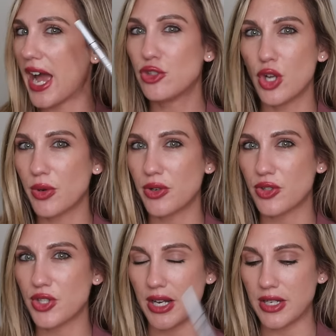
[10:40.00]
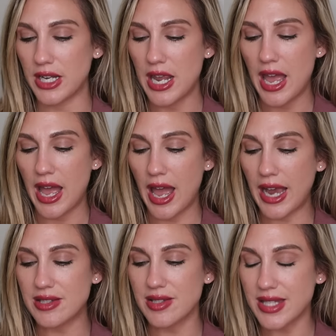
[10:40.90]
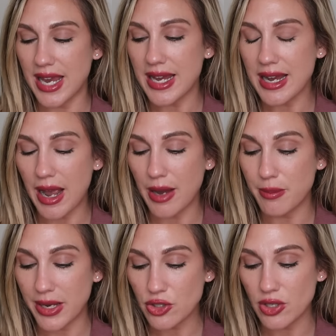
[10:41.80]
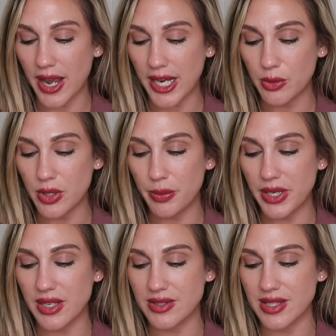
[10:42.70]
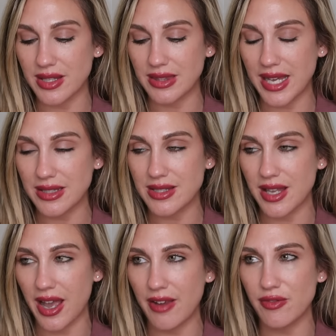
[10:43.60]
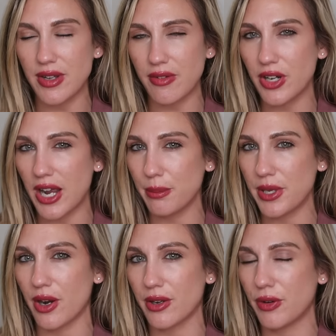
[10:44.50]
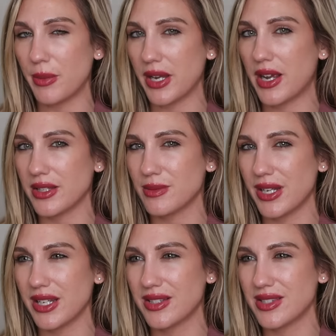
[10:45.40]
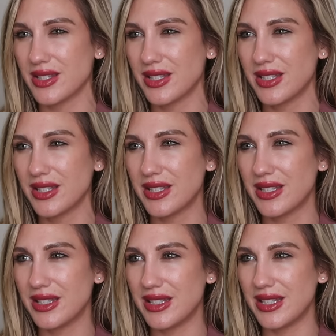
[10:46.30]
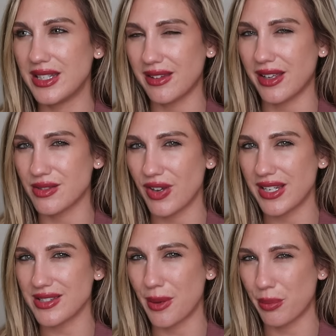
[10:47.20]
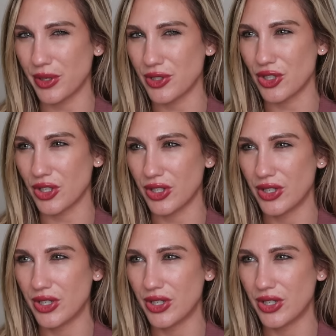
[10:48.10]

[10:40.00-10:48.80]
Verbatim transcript: I don't understand it. I mention Iowa because that's, I've never gotten PR from It Cosmetics in Las Vegas, I'm pretty sure.